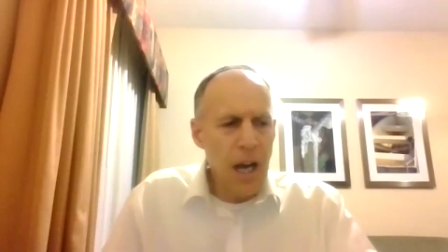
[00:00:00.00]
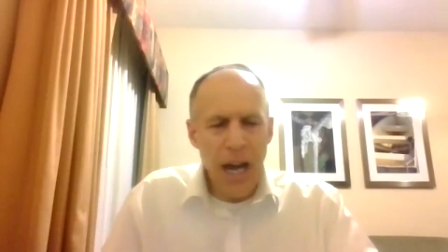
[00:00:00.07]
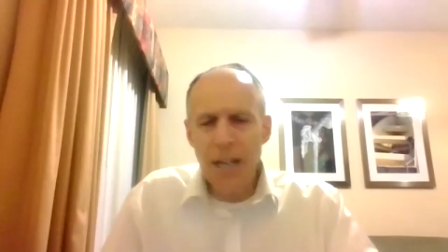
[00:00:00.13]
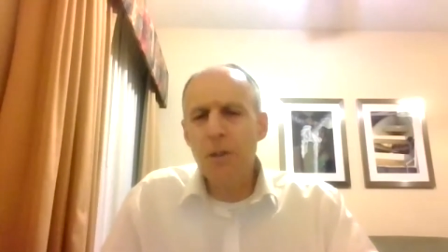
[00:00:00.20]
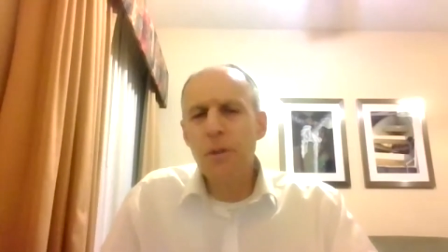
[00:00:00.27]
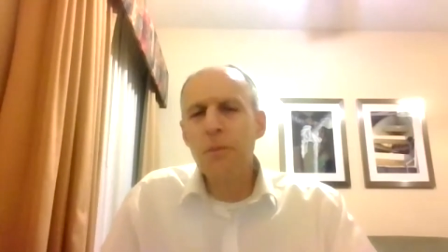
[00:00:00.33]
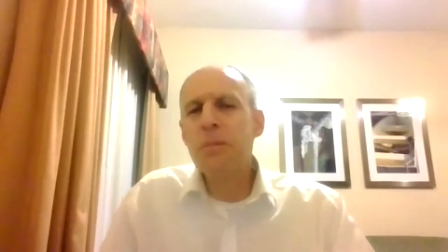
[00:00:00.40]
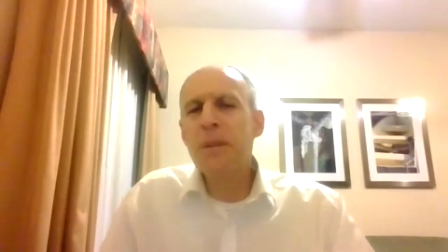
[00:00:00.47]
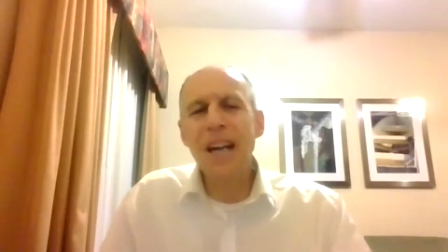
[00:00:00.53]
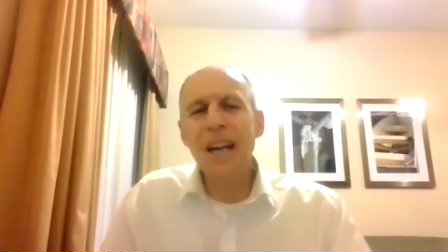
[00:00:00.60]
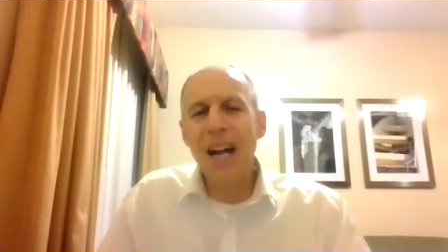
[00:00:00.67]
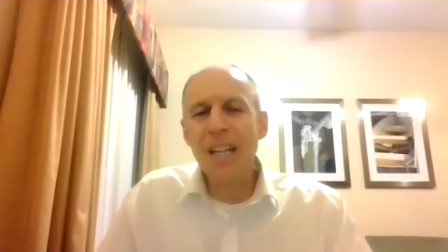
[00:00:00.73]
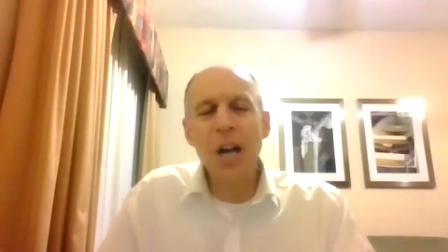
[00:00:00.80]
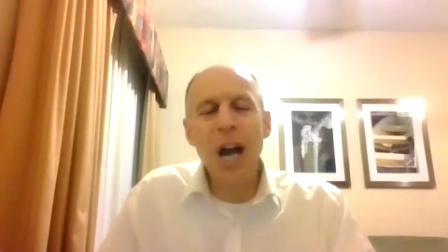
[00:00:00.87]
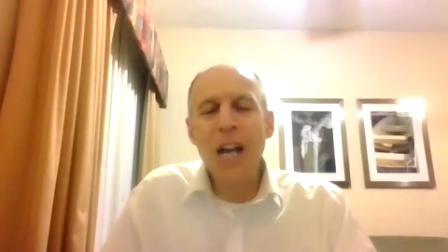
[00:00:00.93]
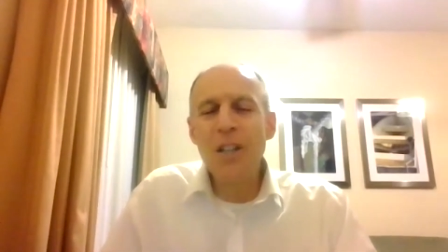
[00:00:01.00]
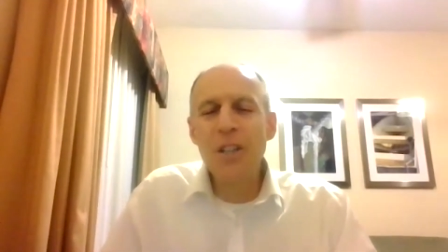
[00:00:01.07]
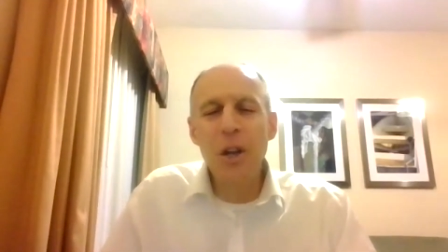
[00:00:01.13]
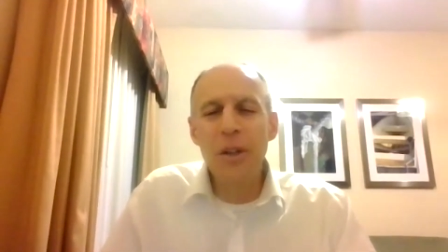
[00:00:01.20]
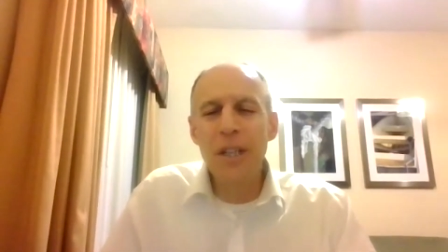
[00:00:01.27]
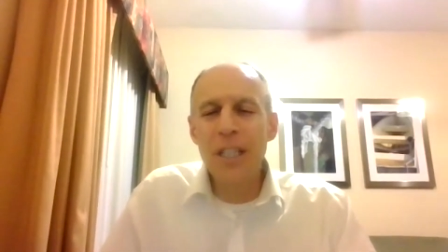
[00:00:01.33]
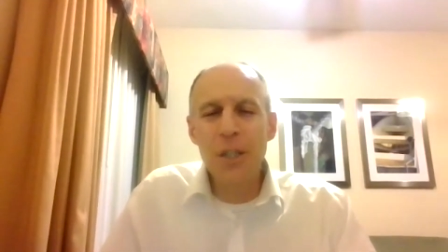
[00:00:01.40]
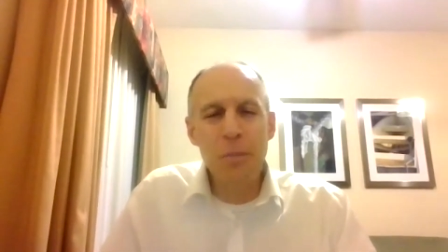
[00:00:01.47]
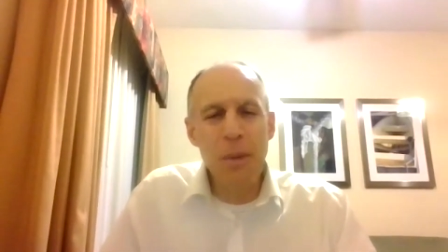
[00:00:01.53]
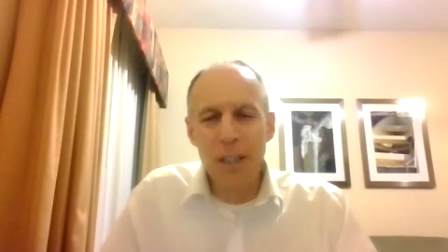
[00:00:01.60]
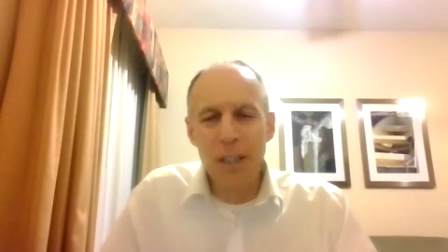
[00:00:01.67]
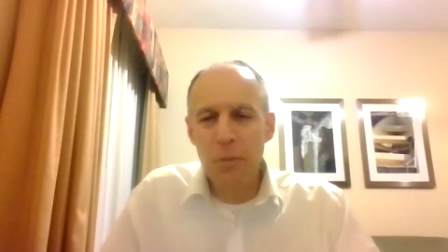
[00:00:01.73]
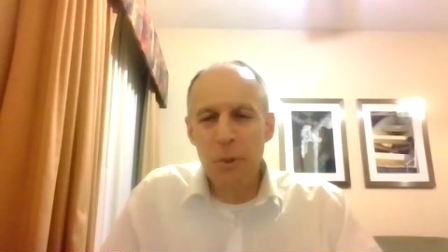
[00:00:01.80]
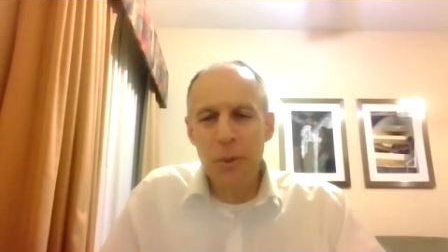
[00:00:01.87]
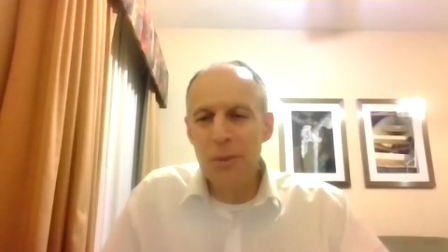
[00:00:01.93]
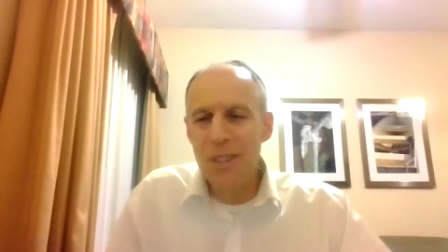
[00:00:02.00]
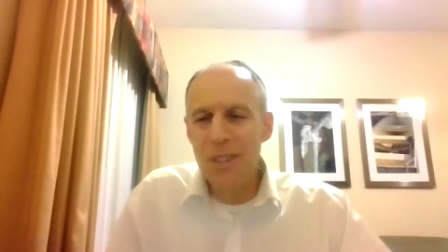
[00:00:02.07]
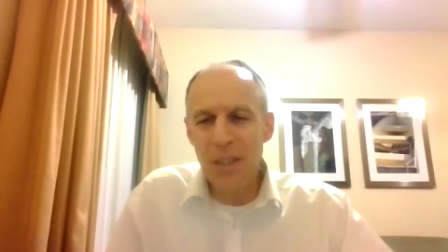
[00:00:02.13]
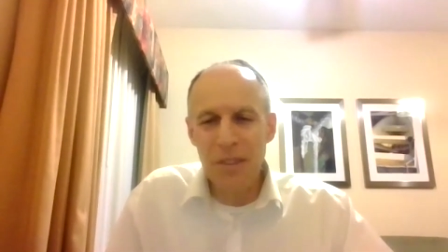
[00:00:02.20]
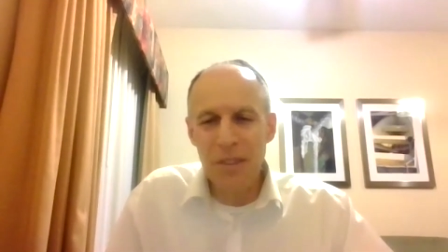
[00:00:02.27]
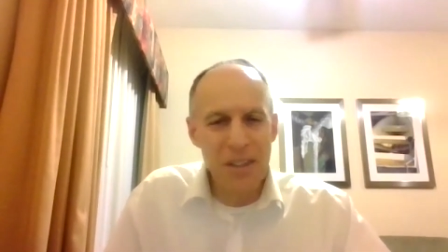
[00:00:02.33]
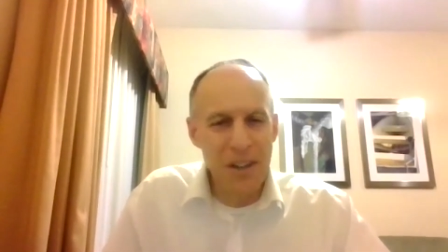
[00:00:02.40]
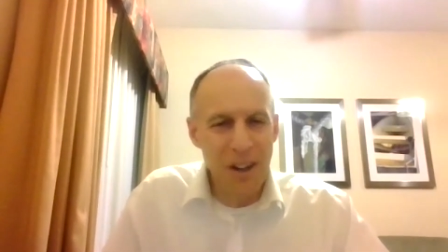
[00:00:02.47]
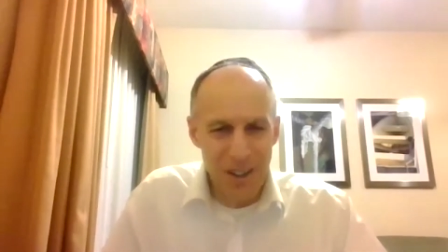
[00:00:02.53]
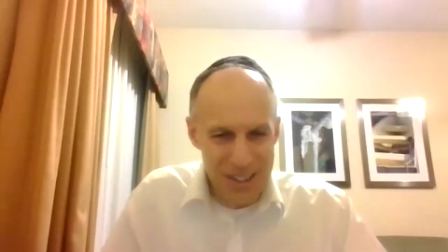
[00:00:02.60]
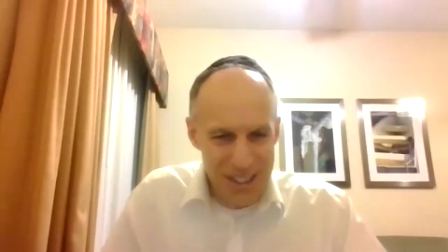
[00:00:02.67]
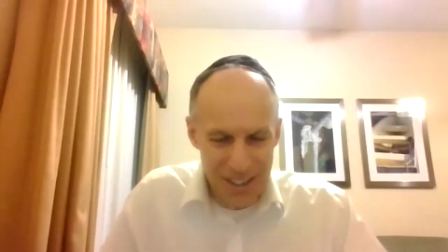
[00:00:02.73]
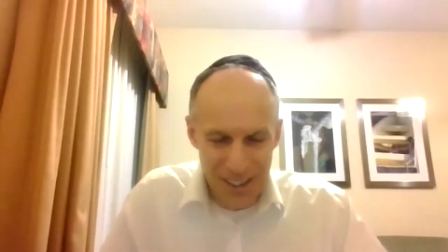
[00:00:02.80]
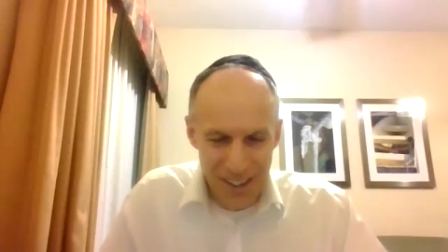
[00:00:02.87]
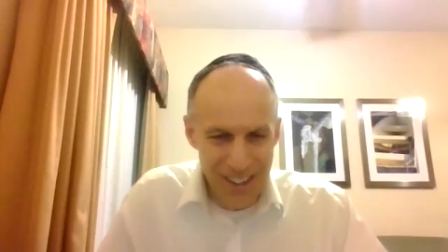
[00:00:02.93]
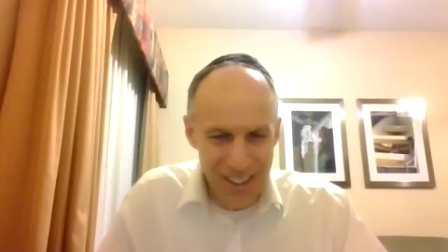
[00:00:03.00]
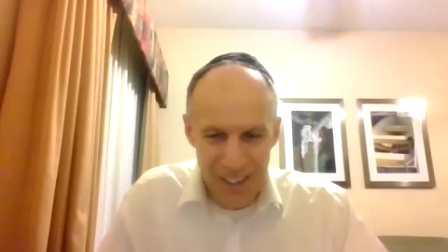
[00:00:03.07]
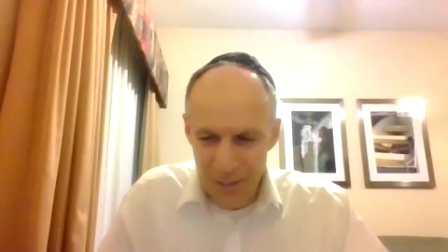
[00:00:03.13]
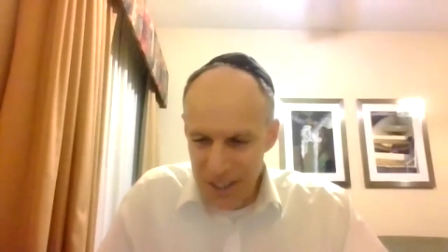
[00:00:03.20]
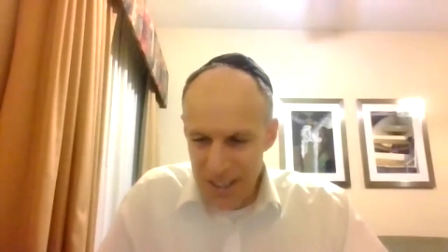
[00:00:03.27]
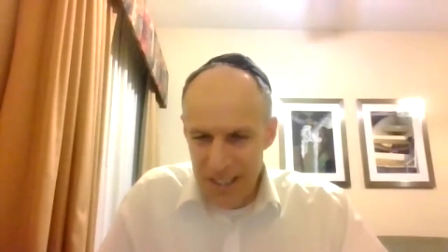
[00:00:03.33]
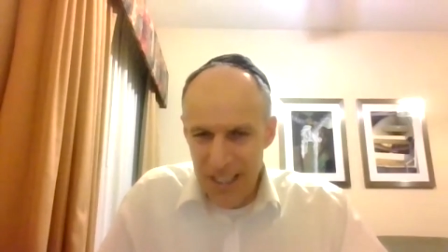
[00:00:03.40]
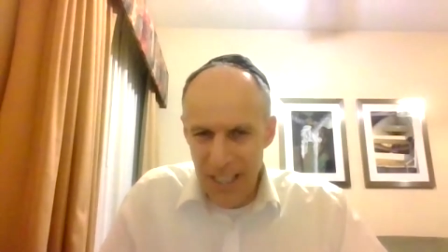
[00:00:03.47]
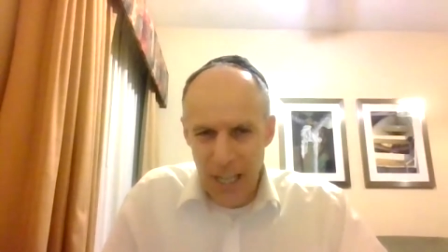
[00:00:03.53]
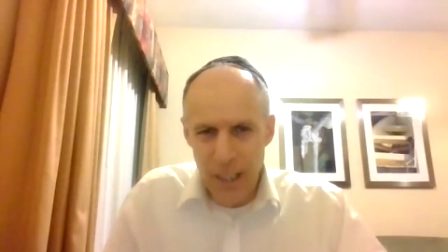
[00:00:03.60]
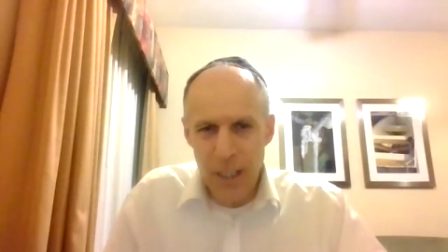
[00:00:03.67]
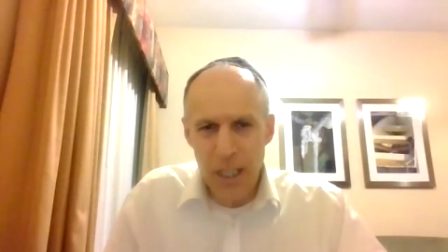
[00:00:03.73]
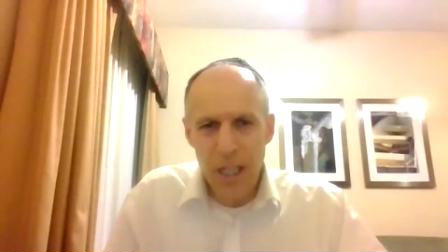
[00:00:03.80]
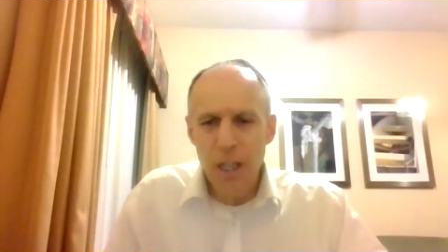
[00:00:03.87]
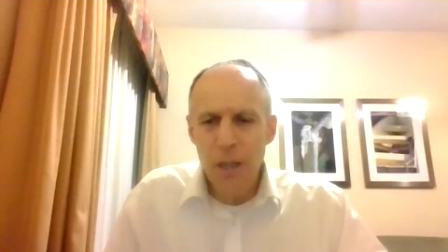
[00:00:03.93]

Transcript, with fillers: I don't be. I, I don't expect to be receiving calls at all hours of the night.